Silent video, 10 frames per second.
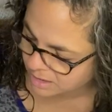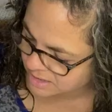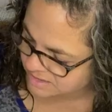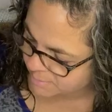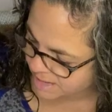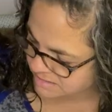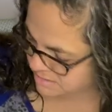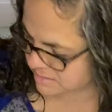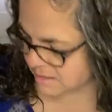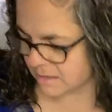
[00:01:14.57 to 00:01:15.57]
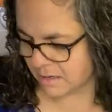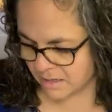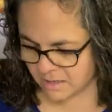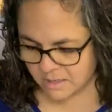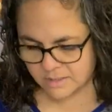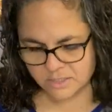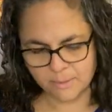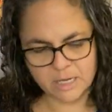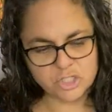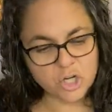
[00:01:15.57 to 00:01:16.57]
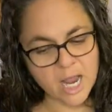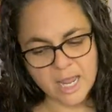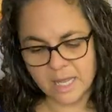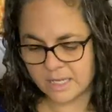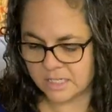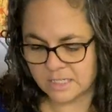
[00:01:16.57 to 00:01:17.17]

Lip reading: It's a mess. So I'm gonna try.